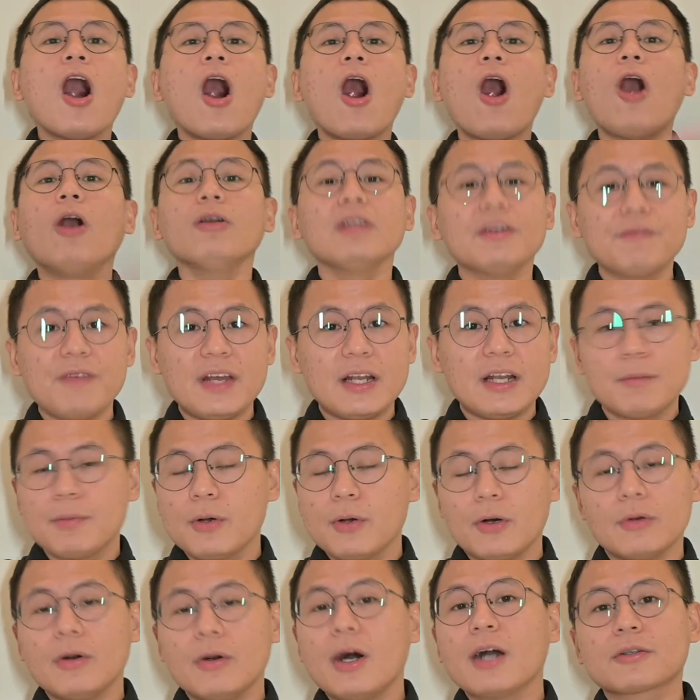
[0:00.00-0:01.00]
all
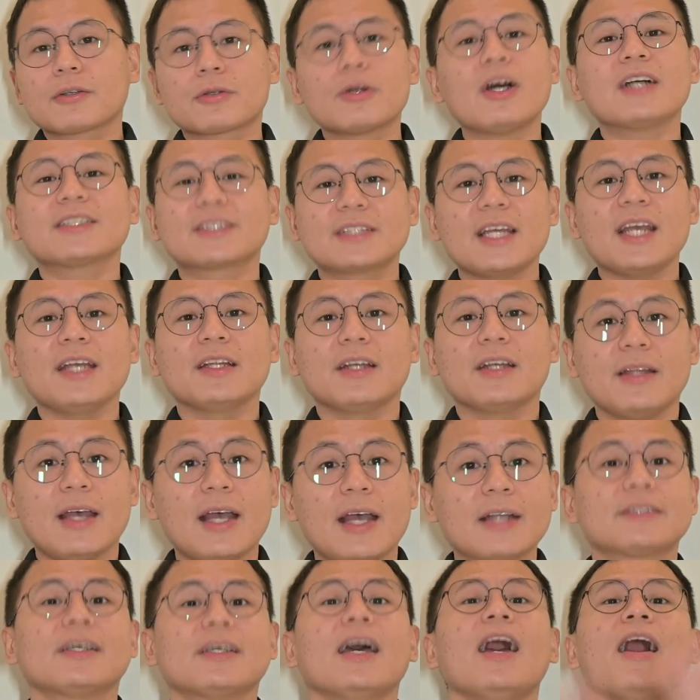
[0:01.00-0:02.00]
available across the
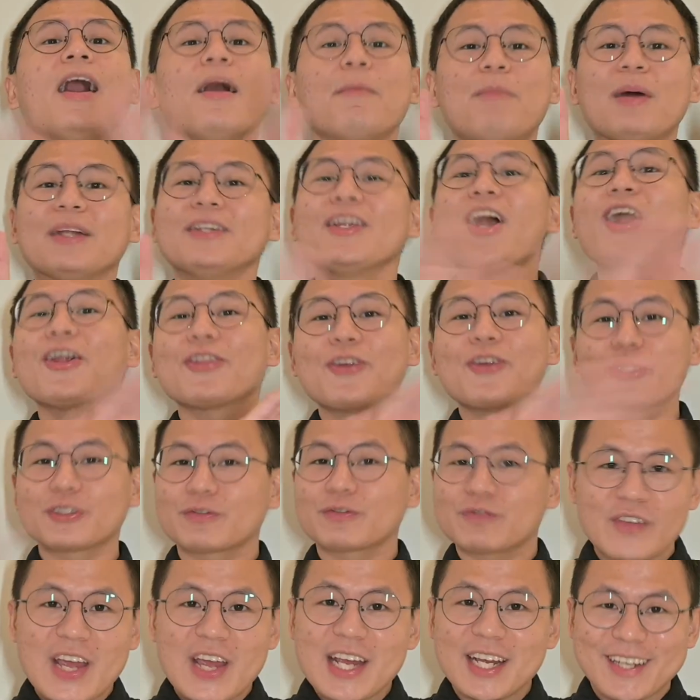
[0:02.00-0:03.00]
internet, but not those
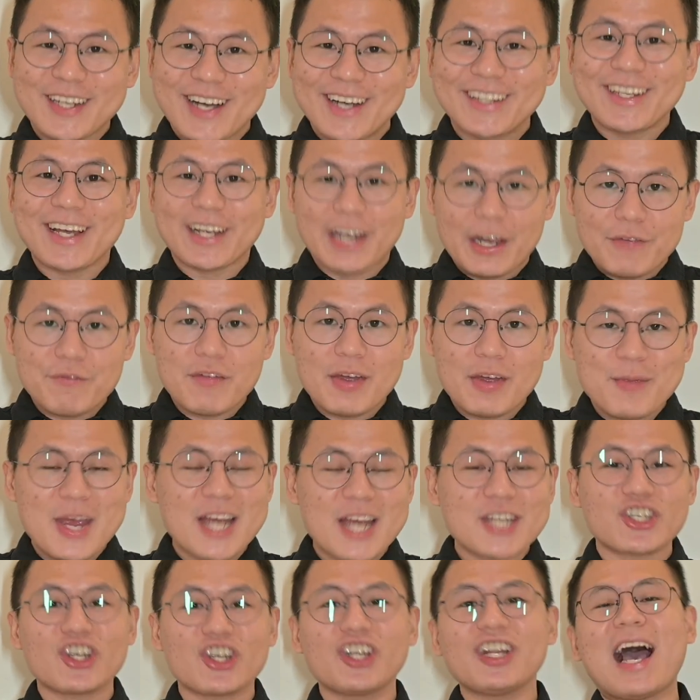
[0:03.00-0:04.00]
fake contact
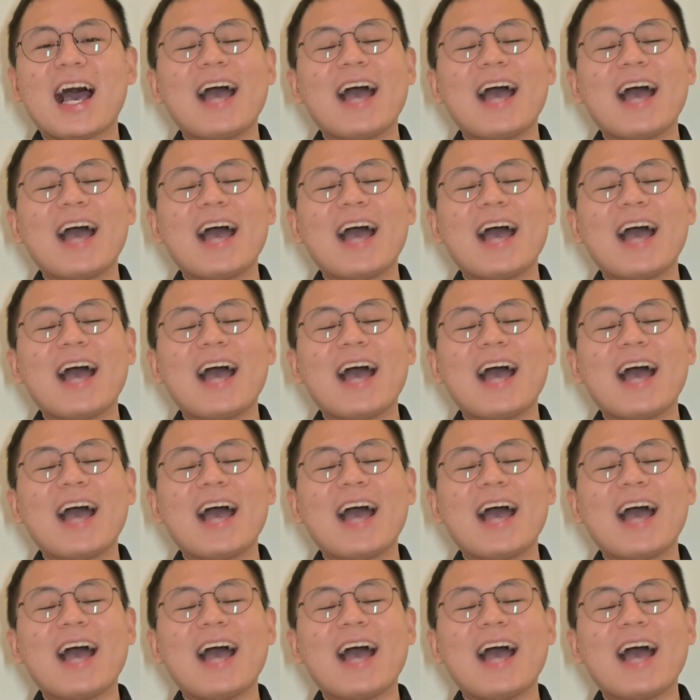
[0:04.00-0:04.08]
information.